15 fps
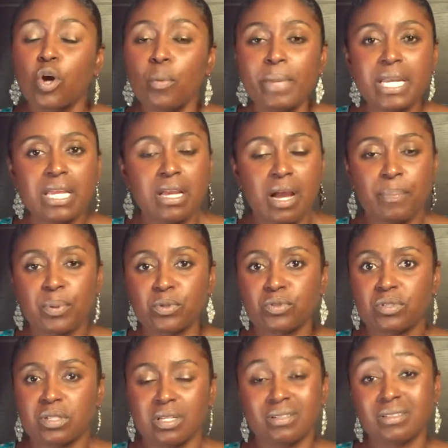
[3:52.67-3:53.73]
many
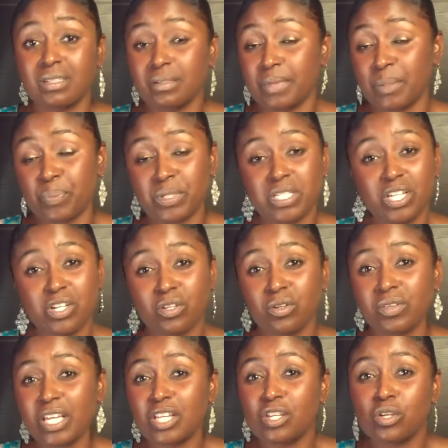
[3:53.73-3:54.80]
couples in
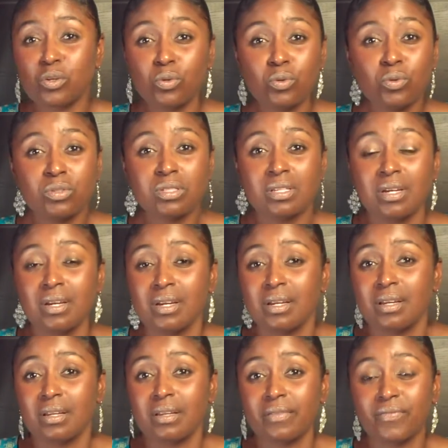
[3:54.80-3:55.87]
particular, they use
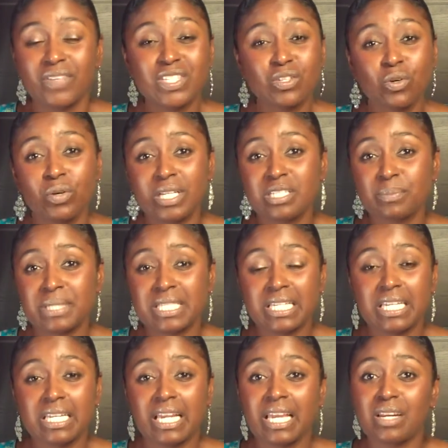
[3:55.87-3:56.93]
physical
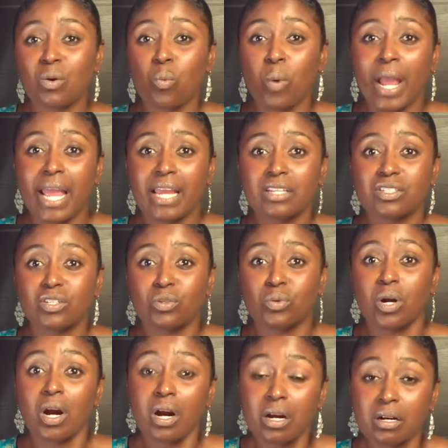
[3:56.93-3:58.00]
intimacy in a way
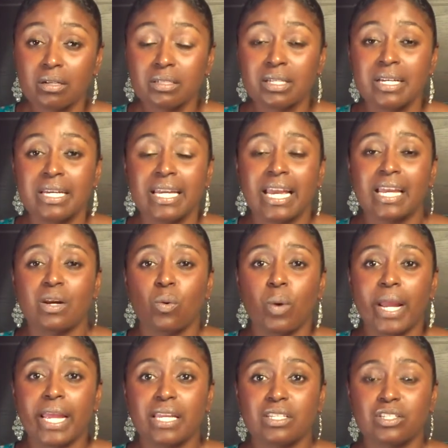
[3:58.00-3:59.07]
to hurt, in a
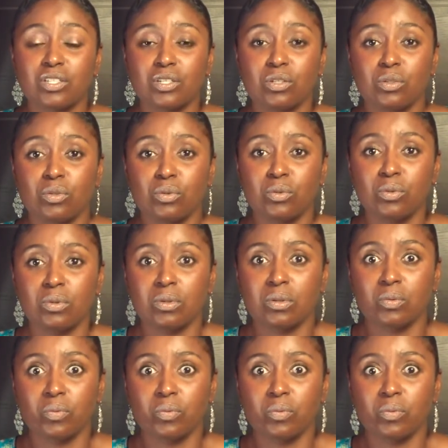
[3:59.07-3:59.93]
way to